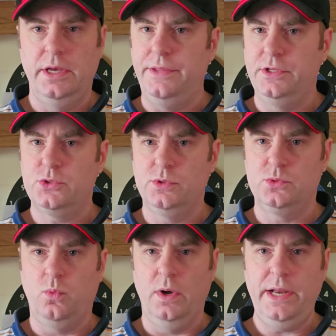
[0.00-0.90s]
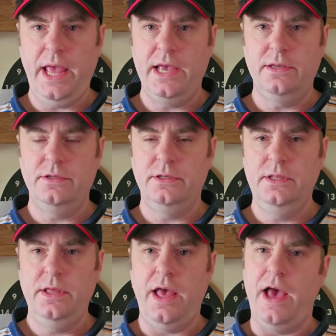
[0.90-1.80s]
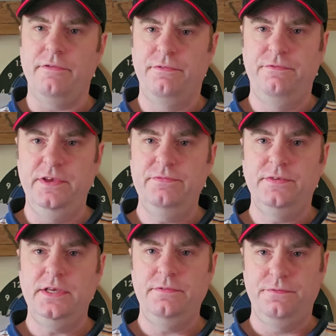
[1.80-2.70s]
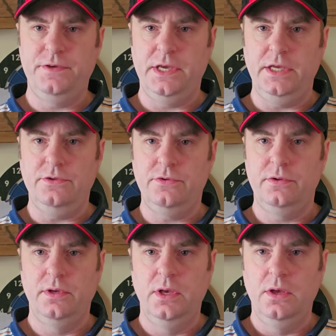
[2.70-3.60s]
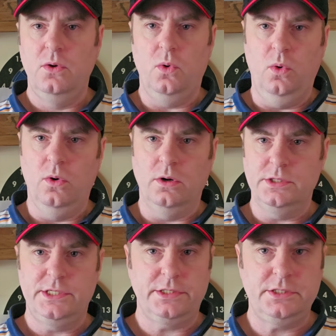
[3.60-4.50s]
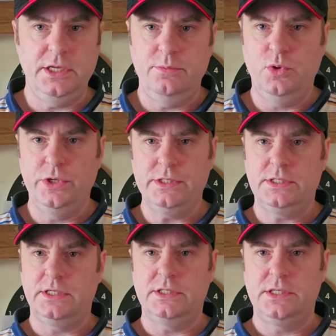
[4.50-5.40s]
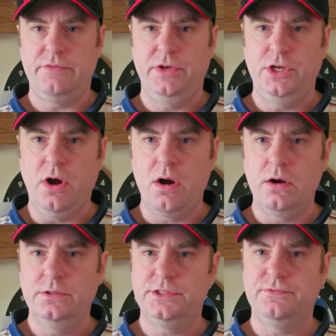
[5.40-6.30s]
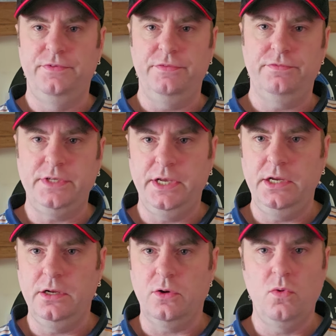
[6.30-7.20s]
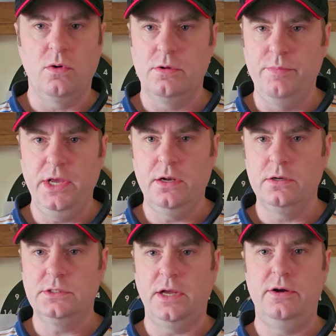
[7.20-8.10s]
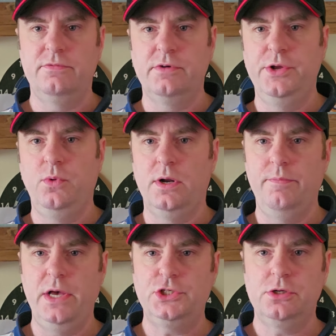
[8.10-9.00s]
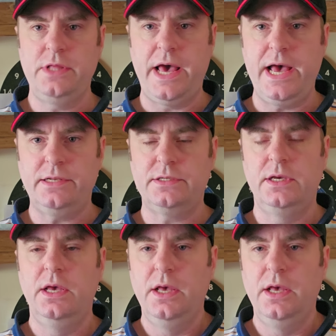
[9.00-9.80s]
and this was one-handed at 50 feet or 16.67 yards, 15.25 meters, however you want to measure that.